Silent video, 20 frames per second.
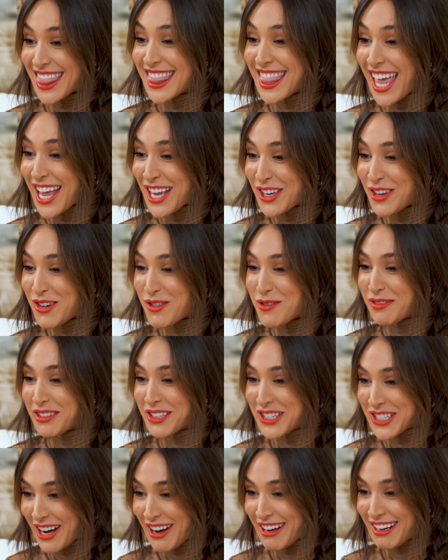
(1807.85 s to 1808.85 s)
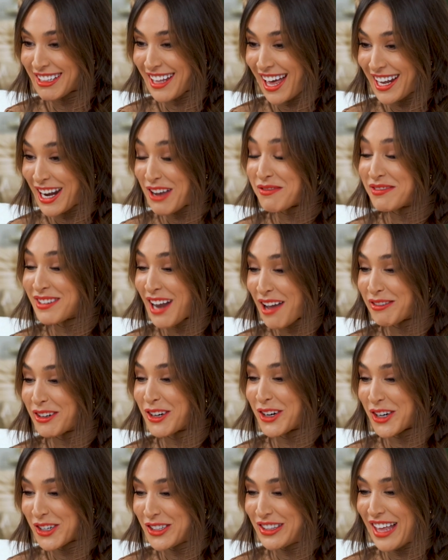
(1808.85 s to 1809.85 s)
Thank you for sharing that. I've
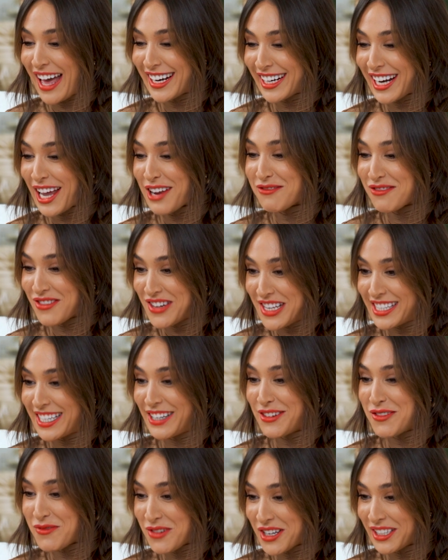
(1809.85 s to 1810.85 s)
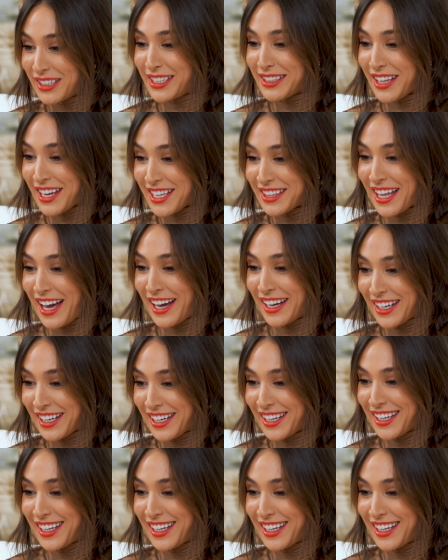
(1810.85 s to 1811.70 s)
never heard that, and I really, really like that.